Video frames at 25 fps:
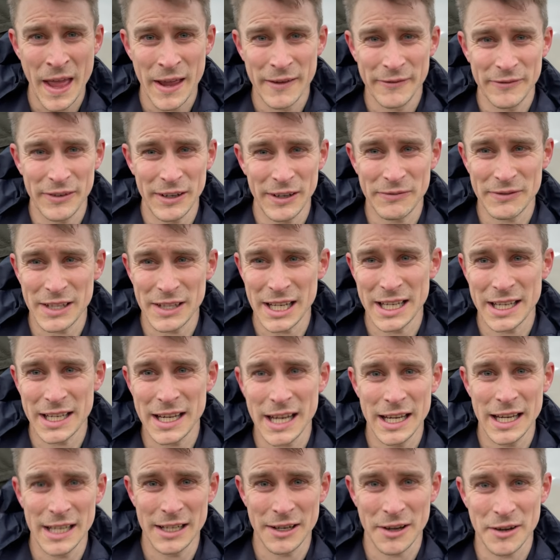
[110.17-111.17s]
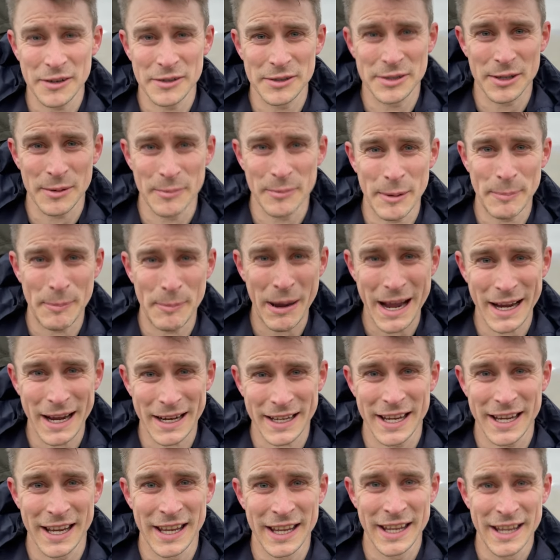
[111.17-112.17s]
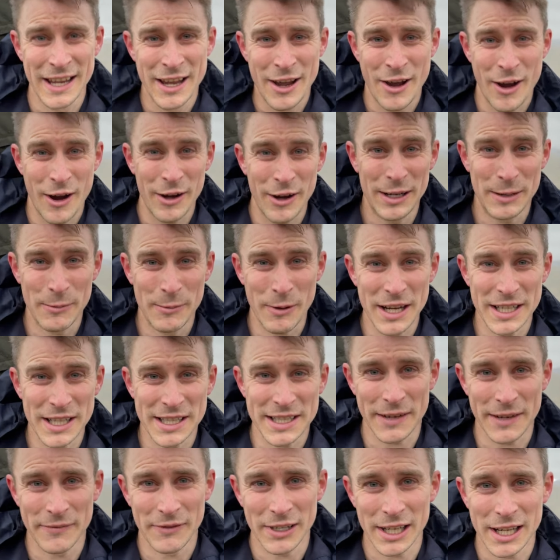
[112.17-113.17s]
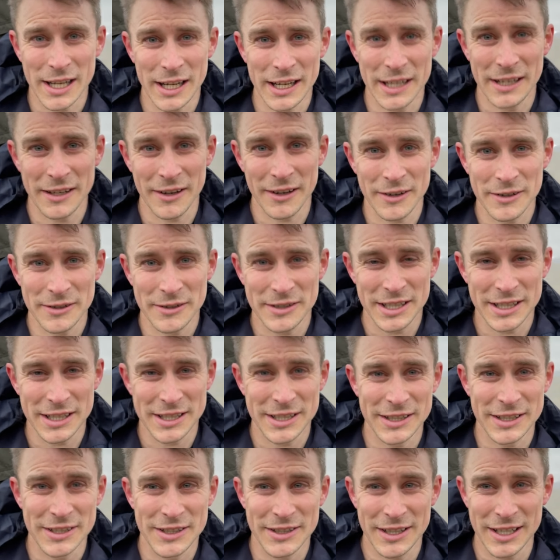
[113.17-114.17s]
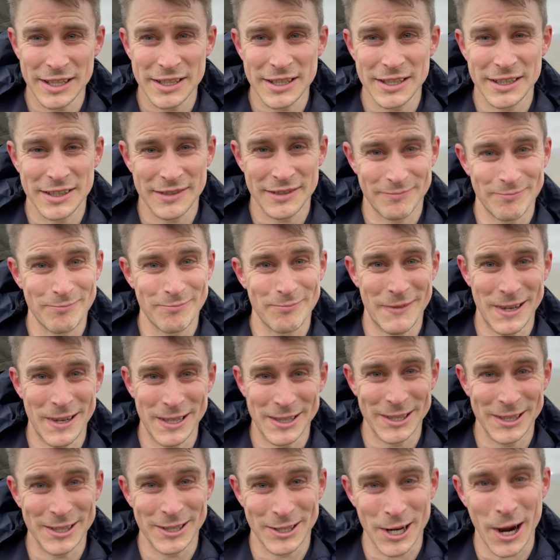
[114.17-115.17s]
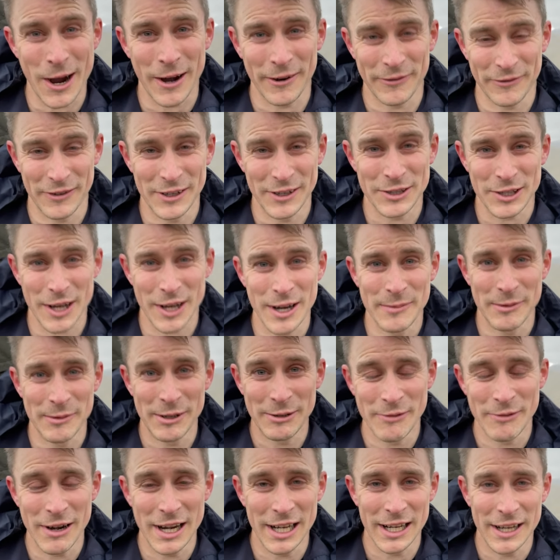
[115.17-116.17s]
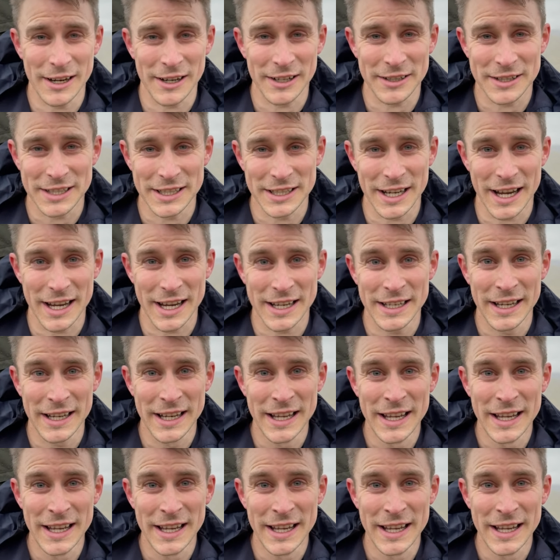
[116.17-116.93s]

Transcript: 15 kilos on my back, only weighs 70 kilos. This is this is this is tough. It's going to be really hard today.